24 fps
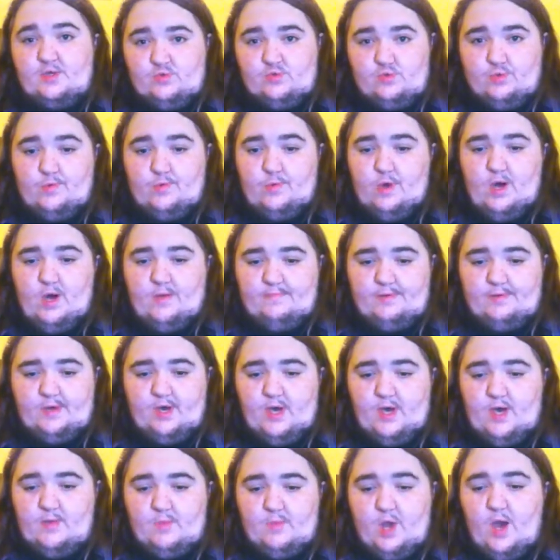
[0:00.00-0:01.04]
grew up
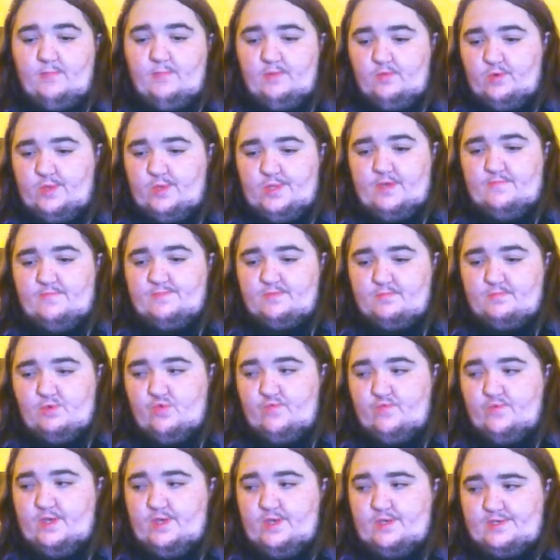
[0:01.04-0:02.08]
on Robin Williams
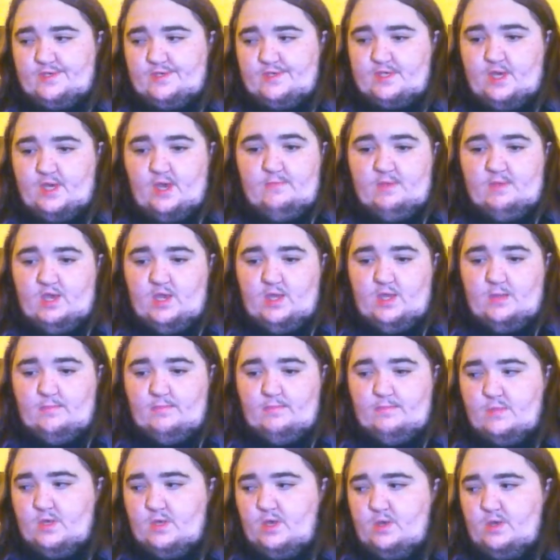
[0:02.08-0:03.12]
movies. I
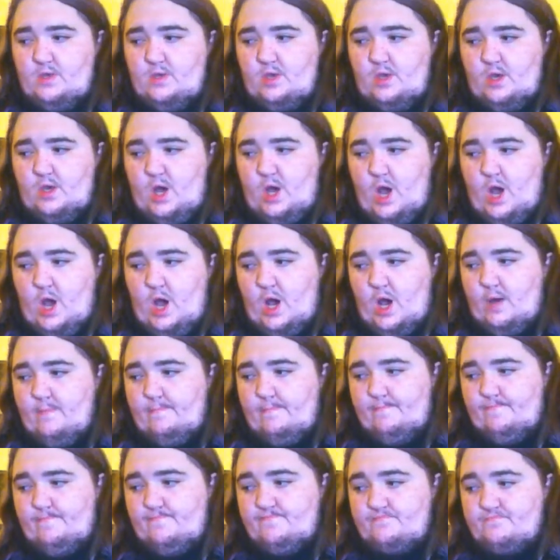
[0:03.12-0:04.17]
mean,
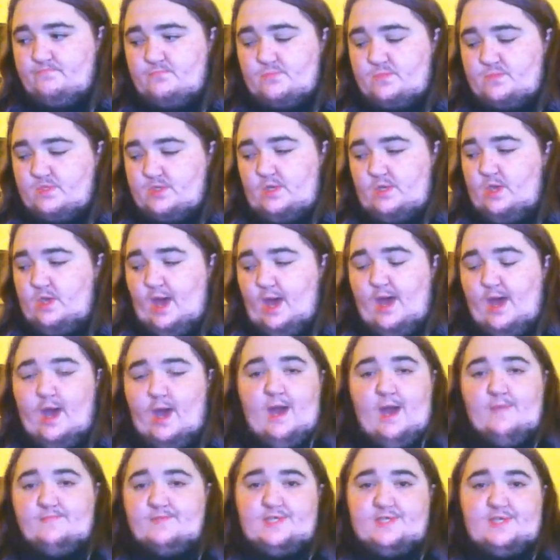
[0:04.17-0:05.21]
um, I,
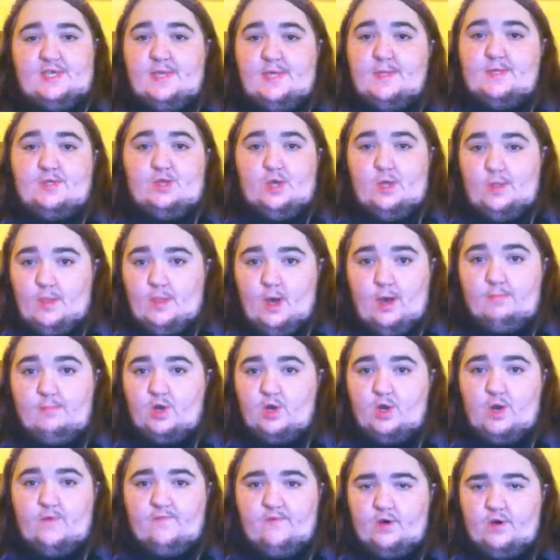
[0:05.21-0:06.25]
have seen a good
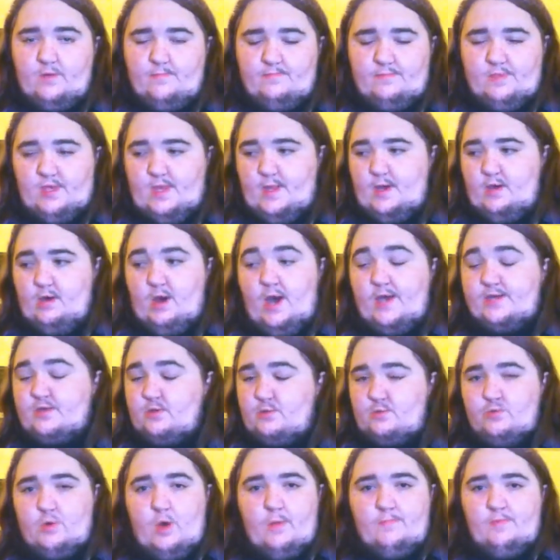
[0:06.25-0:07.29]
number of them. You know, I
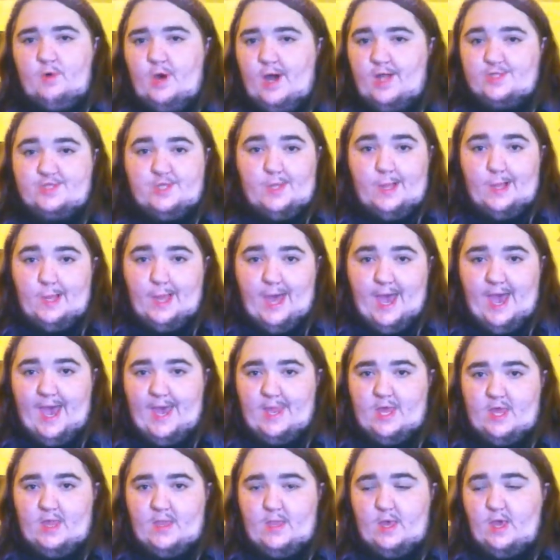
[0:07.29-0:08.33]
grew up watching
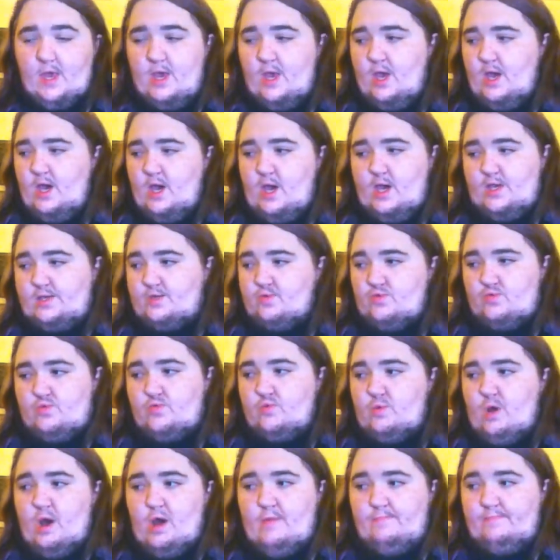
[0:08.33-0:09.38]
Aladdin. I
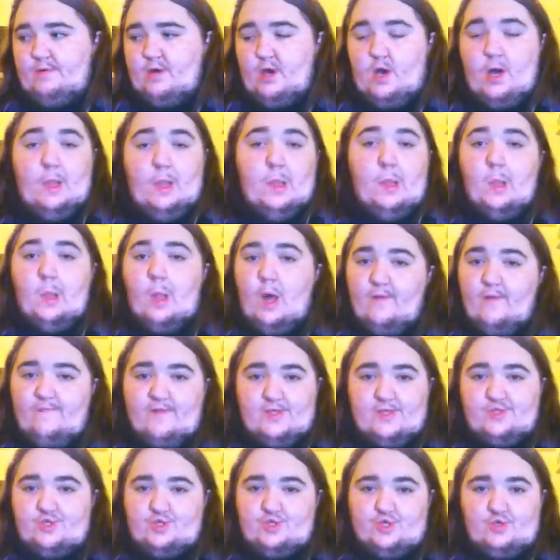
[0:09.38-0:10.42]
grew up uh,
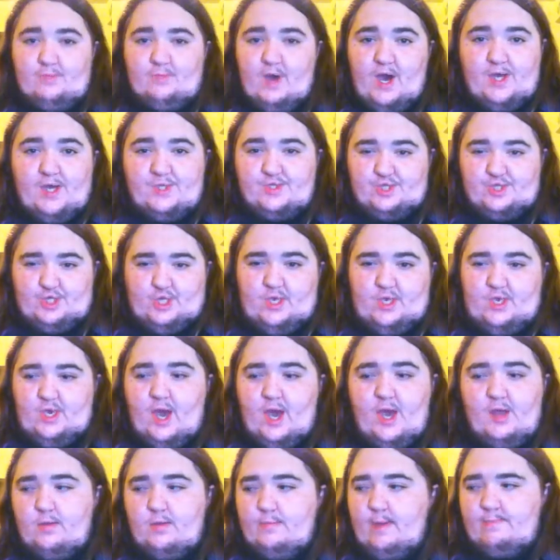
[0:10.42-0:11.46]
loving Jumanji.
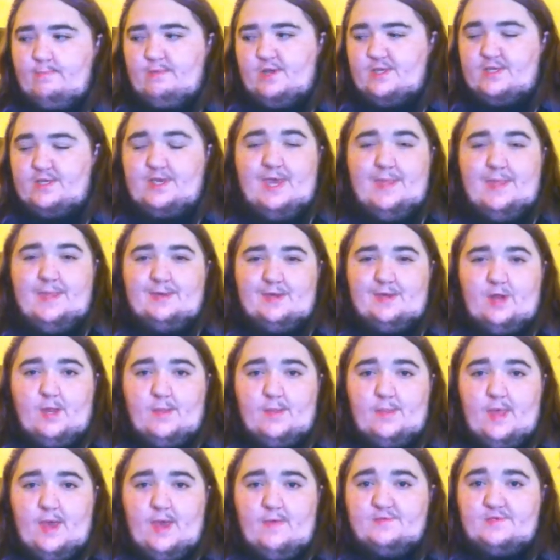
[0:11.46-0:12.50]
I remember in
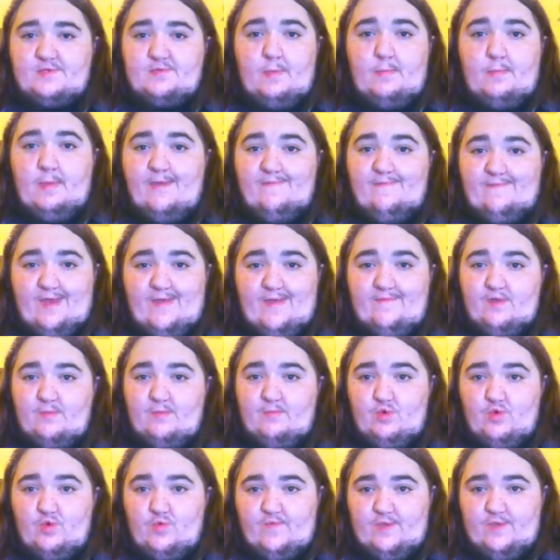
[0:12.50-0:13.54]
kindergarten that was one of my favorite
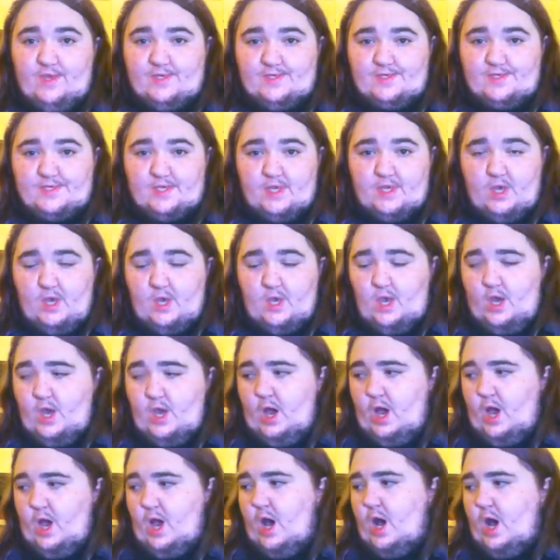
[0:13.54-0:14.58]
movies.
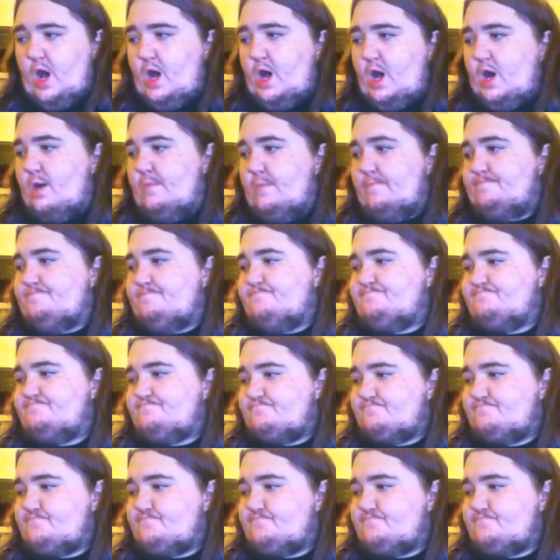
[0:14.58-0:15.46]
Um,